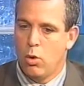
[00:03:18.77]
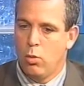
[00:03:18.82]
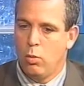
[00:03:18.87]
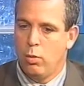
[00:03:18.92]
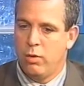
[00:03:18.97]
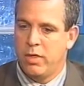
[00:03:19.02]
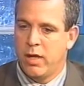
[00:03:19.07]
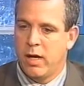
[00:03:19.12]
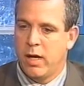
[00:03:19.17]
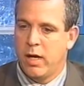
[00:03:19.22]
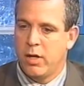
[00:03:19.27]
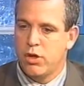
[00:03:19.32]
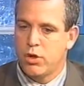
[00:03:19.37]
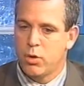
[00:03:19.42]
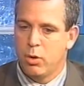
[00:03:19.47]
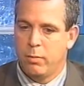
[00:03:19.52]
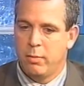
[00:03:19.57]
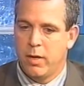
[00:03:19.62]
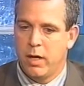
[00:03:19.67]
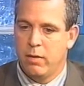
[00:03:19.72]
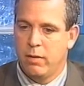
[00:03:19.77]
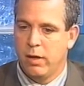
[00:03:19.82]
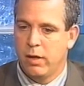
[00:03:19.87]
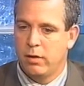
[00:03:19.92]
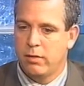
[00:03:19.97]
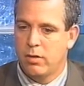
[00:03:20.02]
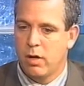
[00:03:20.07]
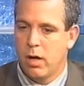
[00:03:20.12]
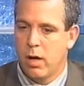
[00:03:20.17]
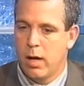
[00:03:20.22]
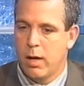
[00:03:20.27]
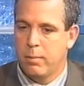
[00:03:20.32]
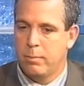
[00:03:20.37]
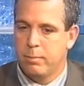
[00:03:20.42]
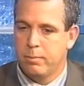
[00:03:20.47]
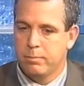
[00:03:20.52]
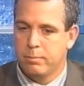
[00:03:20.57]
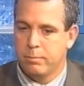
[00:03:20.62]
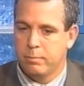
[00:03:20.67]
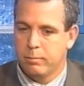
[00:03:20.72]
within a short period of
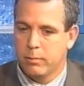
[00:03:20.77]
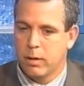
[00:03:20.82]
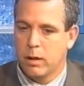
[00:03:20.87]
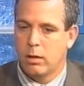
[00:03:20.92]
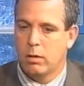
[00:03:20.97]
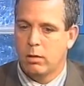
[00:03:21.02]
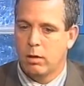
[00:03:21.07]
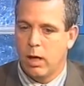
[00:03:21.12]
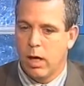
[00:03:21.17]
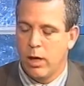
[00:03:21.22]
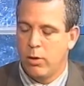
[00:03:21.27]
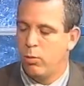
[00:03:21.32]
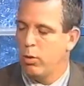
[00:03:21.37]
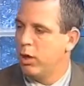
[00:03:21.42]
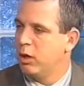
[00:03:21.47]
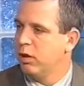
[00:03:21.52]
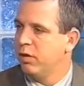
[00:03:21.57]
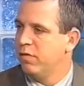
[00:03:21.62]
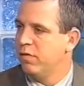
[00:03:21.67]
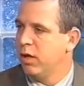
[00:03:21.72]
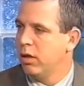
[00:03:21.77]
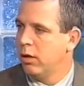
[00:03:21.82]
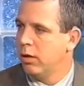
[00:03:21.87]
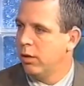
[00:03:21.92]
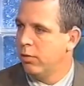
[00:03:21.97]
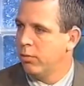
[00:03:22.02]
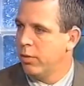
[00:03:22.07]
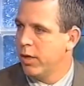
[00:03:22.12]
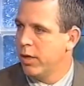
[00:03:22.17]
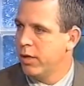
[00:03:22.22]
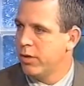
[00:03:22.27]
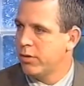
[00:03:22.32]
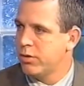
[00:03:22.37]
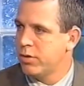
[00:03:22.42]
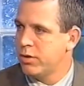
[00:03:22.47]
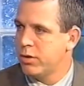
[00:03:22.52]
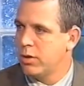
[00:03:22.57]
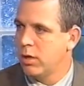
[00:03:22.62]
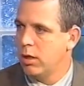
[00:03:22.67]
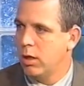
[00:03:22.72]
time, I quickly fell in
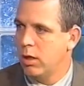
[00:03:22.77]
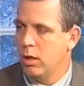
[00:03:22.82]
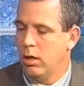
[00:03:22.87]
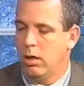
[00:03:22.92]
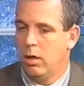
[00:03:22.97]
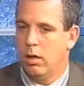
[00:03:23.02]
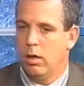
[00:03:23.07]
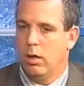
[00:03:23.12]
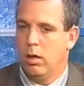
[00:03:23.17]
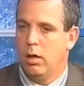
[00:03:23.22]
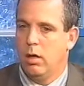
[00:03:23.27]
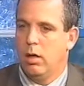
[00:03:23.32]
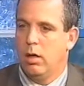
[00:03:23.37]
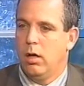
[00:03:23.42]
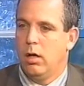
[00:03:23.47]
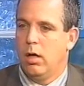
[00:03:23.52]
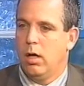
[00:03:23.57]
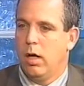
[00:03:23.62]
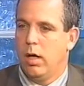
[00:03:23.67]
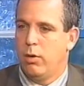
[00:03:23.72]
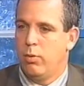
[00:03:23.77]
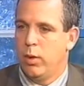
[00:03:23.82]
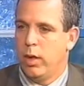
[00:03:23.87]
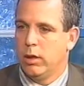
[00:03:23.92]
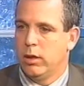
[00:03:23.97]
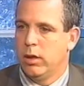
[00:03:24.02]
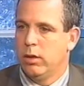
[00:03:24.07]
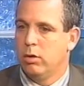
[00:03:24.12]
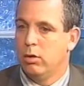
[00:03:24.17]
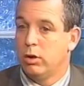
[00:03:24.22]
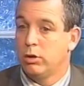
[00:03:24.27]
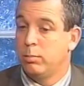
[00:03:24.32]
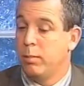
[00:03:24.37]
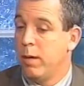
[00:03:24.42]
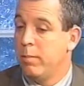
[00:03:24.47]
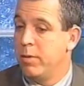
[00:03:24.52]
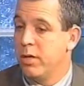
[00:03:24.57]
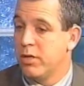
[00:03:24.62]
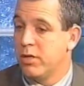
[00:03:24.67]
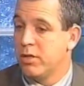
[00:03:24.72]
arrears. I quickly lost
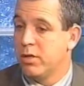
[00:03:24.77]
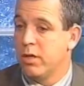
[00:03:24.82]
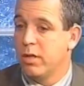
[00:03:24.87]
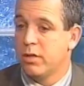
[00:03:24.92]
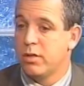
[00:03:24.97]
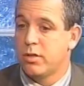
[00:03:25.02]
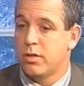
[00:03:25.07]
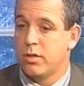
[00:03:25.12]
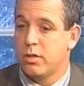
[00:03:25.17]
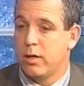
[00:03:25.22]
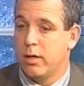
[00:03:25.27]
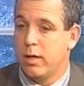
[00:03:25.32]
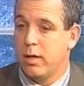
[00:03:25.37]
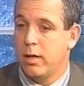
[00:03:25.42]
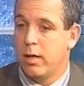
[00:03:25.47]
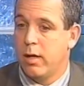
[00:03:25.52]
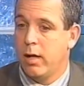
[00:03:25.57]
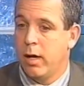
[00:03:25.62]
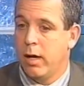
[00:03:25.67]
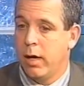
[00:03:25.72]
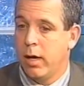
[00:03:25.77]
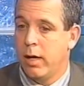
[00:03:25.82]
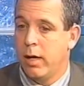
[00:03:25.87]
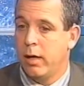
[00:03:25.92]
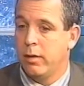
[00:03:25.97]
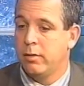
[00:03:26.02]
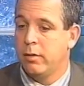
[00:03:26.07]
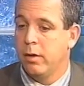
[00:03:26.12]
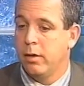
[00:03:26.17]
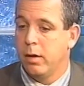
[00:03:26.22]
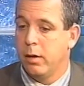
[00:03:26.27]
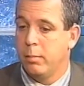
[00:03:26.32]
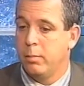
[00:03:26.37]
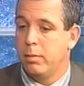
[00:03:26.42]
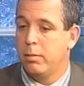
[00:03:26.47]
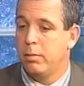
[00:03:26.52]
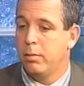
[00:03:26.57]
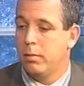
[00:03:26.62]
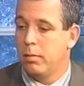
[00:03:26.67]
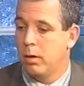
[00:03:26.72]
my business, and I ended up
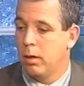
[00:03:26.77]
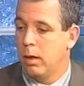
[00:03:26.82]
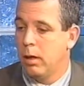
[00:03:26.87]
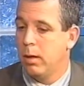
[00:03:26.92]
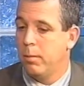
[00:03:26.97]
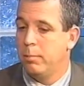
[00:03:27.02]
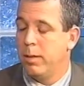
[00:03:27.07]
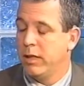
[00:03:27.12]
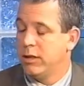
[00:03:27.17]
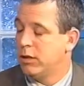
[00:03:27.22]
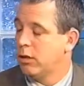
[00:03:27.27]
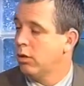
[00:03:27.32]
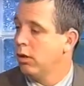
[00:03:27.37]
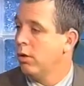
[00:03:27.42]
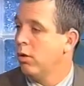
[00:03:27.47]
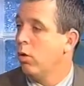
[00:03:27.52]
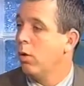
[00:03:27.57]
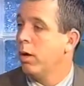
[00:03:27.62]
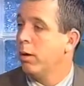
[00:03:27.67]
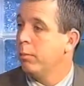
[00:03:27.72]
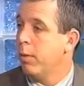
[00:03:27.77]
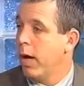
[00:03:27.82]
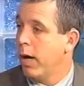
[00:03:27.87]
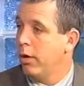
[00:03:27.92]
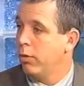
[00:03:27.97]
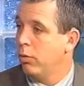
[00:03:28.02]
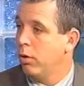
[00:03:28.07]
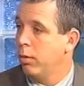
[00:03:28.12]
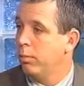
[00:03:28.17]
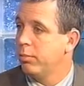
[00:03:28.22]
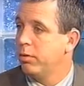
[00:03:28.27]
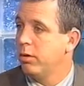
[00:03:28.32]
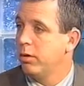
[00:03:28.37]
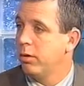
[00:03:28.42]
uh, basically going bankrupt.